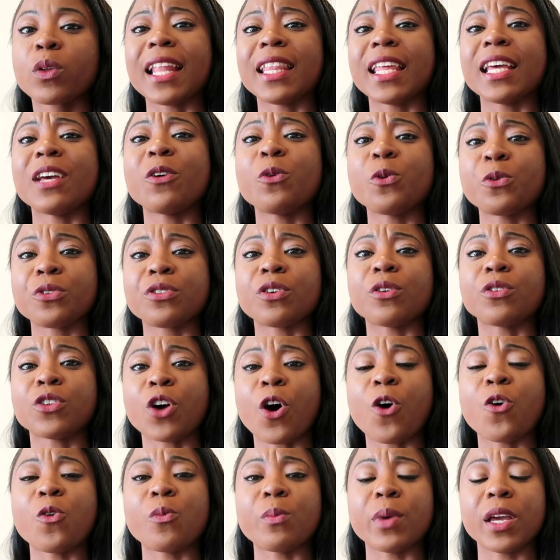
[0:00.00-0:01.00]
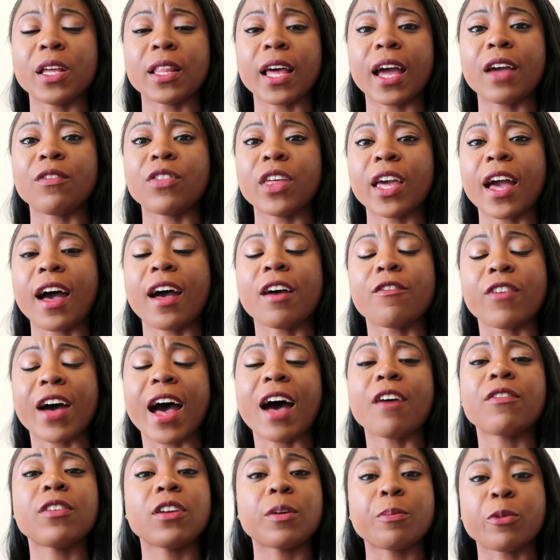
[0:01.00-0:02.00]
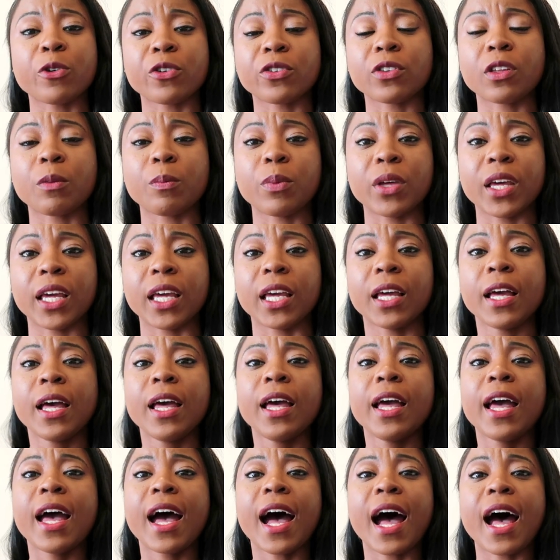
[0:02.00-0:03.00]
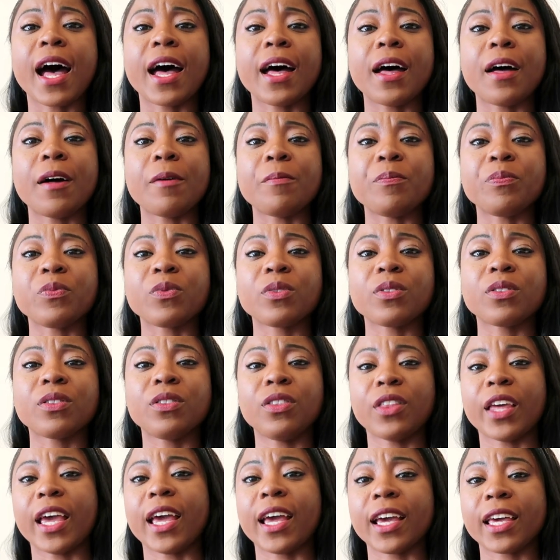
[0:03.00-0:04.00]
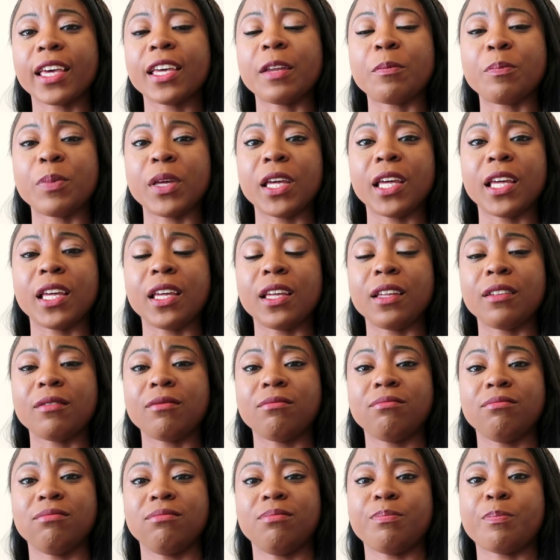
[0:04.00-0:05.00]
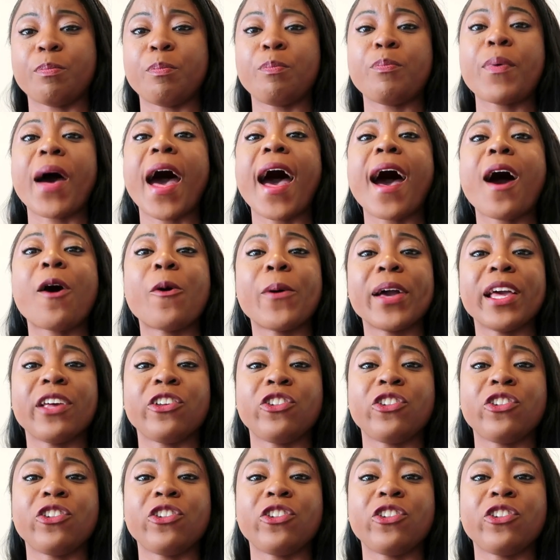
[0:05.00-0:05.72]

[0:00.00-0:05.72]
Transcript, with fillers: And they also told me that if, they, if I have a laparoscopy, um, there could be bowel